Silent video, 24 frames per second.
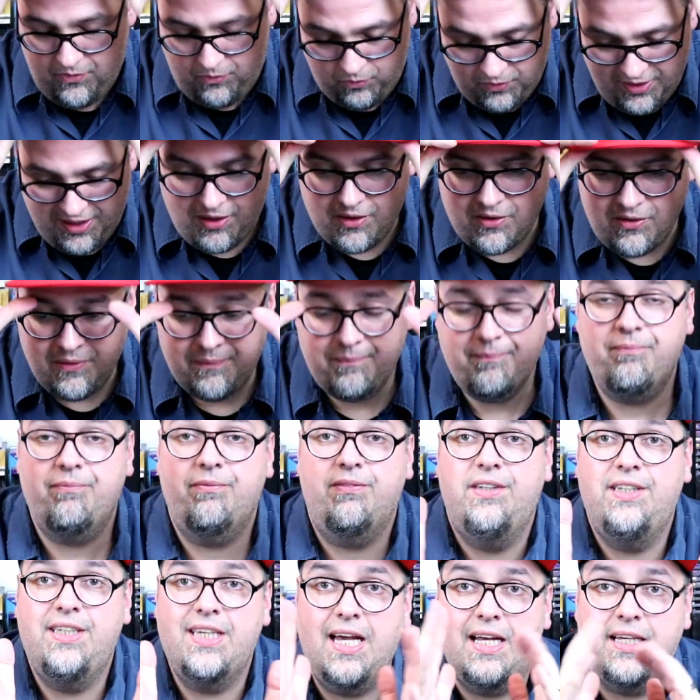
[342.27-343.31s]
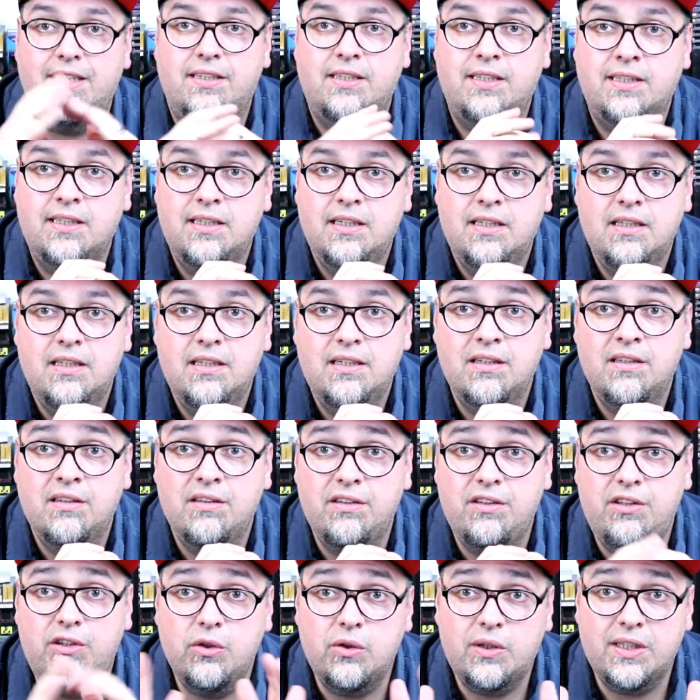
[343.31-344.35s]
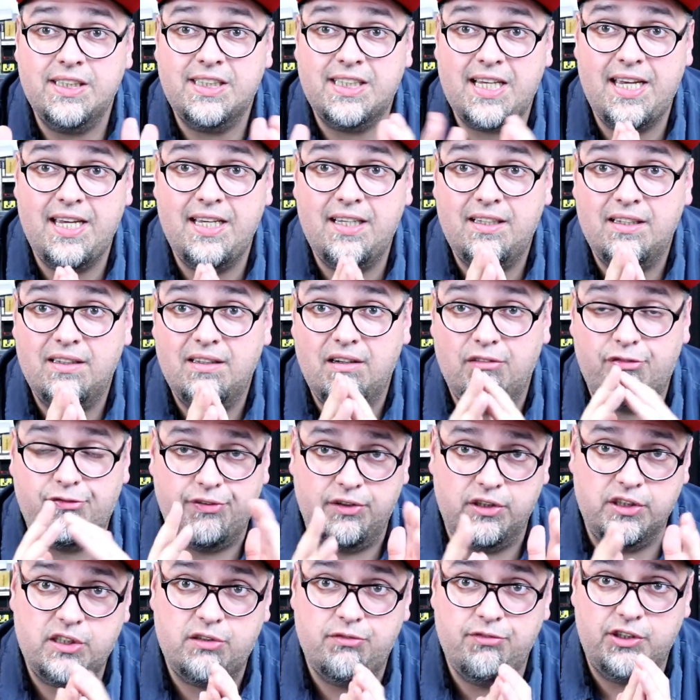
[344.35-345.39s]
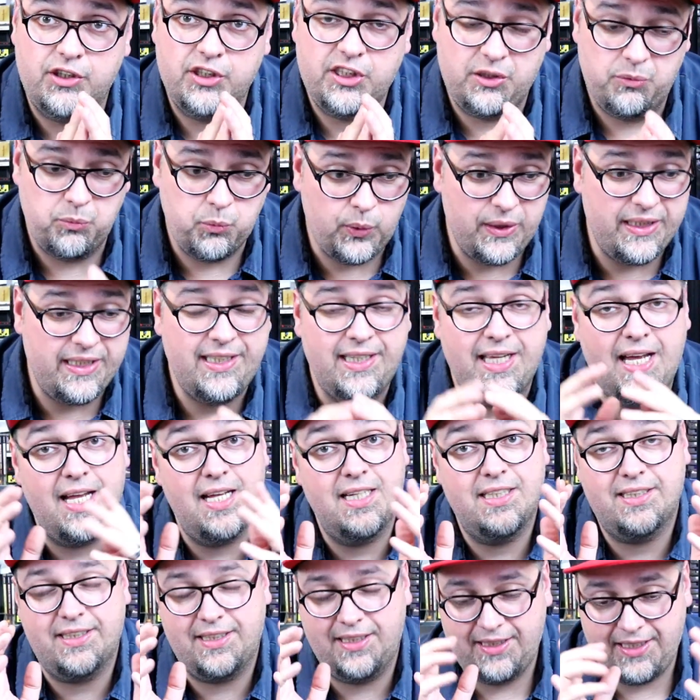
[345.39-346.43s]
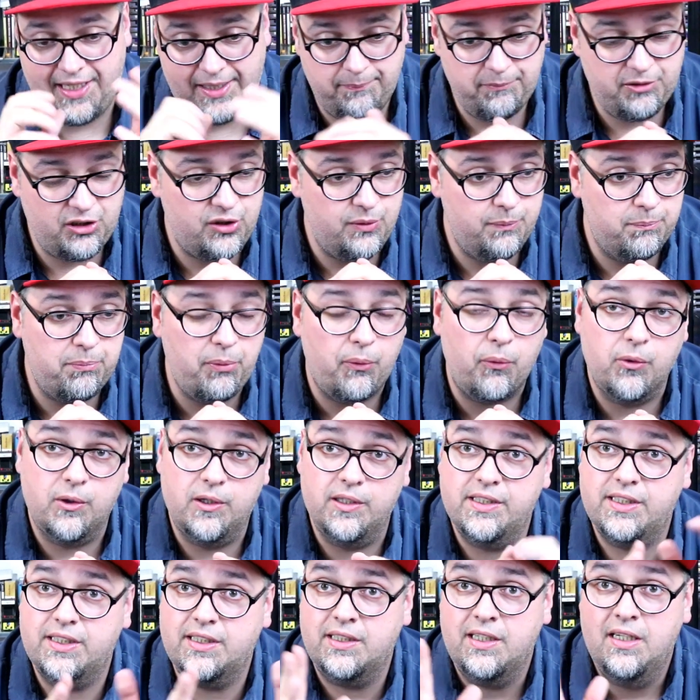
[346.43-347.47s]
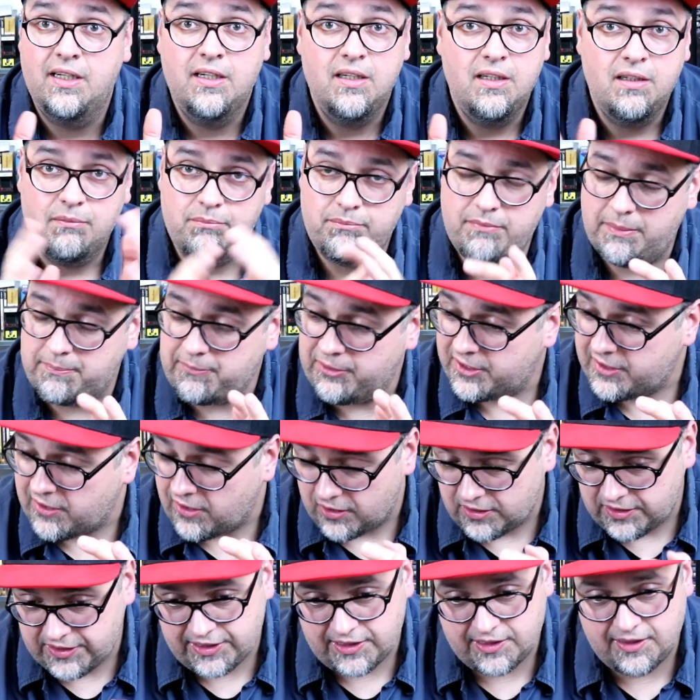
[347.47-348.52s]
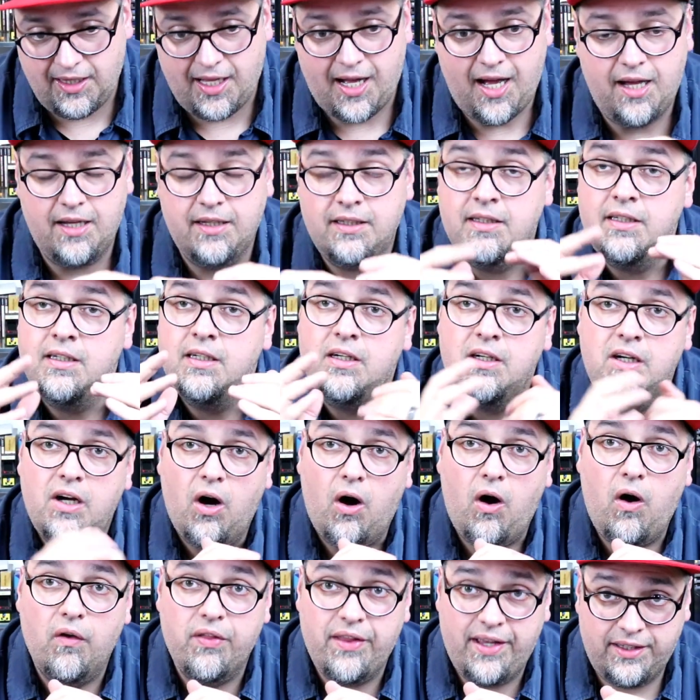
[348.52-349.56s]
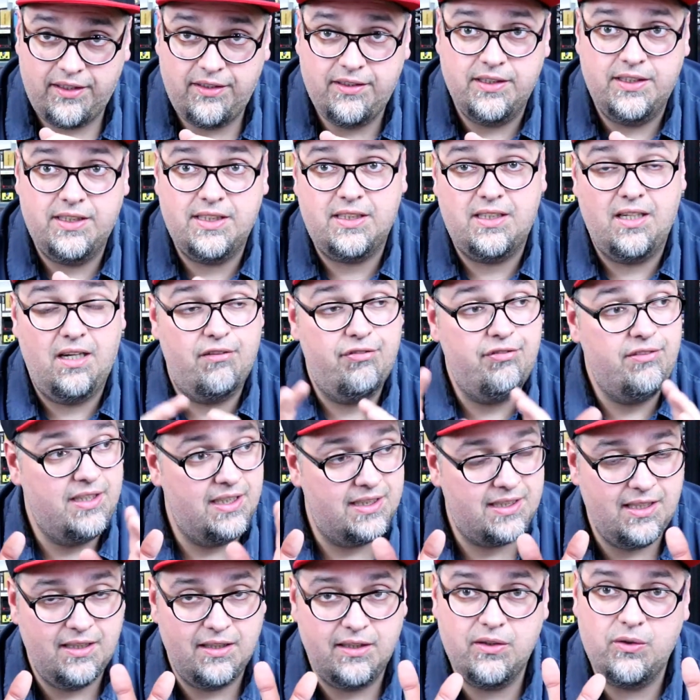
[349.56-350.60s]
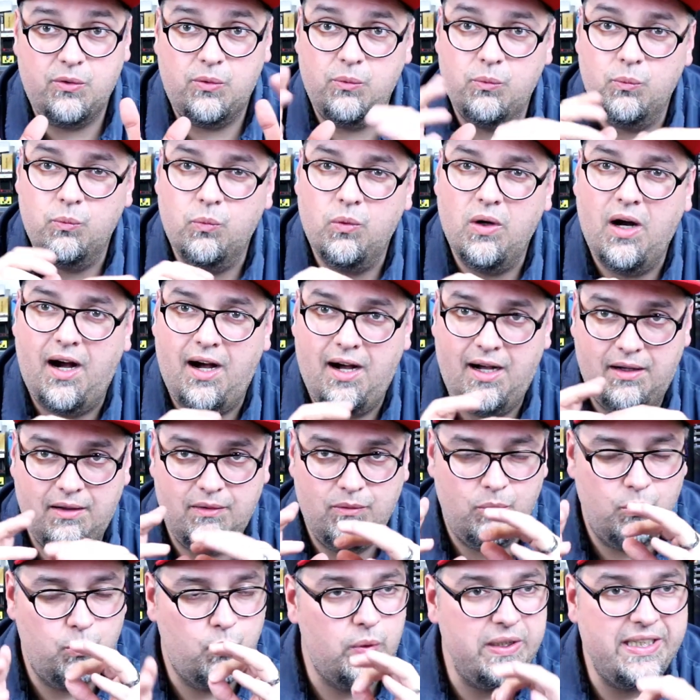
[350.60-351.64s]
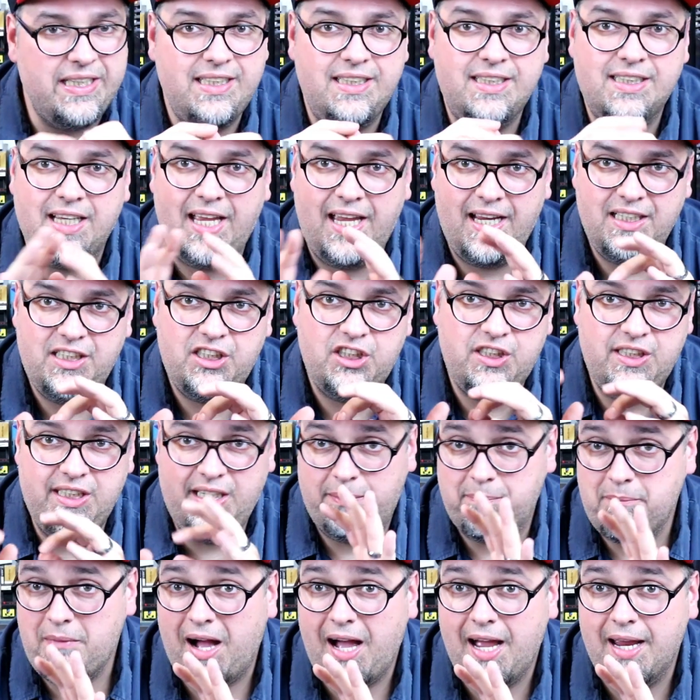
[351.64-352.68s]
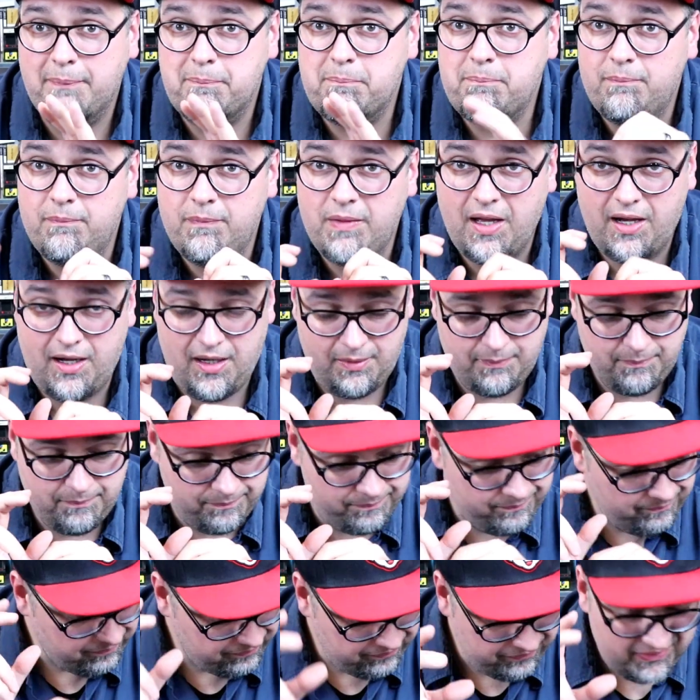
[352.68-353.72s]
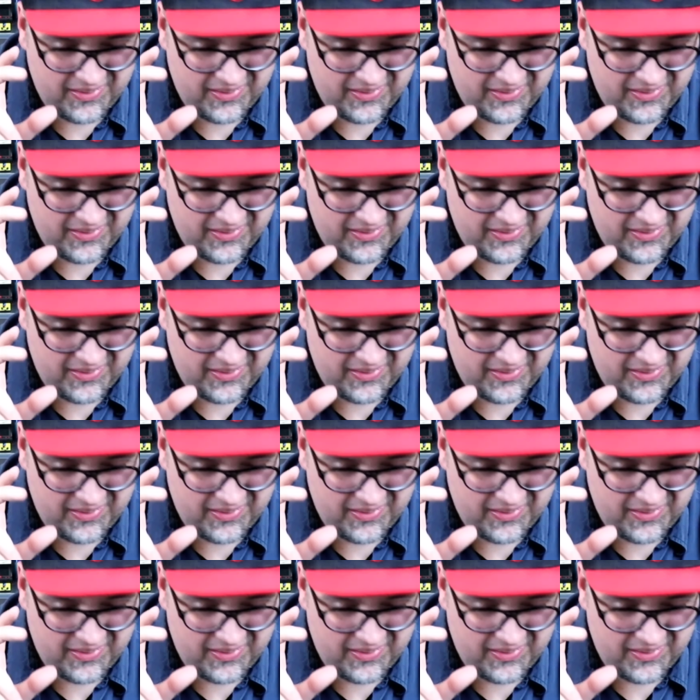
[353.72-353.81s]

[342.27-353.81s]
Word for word: Well, yes, you can take a first version Wii that has the GameCube ports, memory card slot, all that good stuff. Get the little uh, Wii to HDMI um,